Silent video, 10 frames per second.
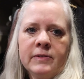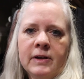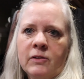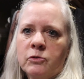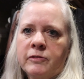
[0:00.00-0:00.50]

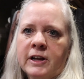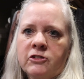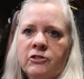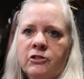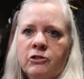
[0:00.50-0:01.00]
Yeah, the
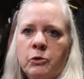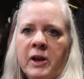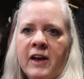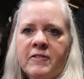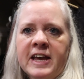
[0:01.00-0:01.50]
reflections just
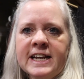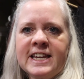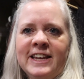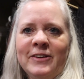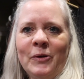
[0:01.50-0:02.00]
don't have
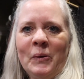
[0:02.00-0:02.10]
that.